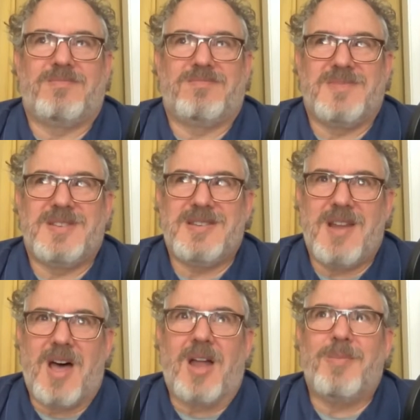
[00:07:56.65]

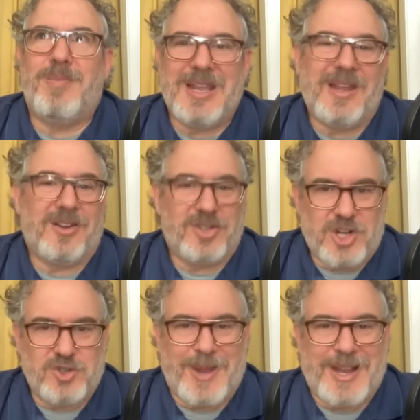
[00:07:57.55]
not being
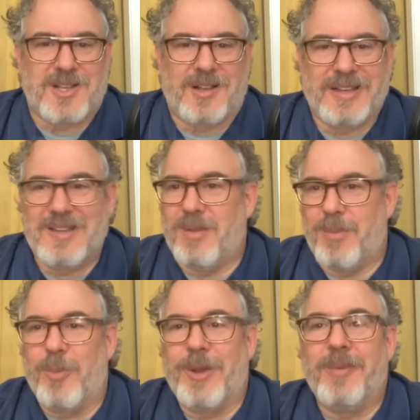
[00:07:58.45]
judgmental in the
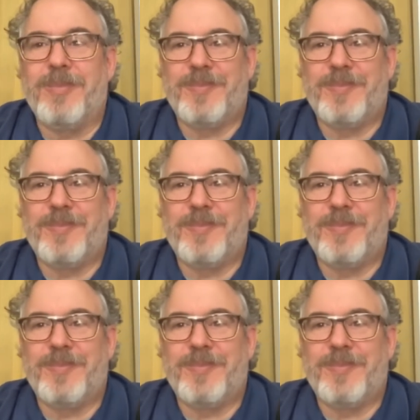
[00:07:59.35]
moment.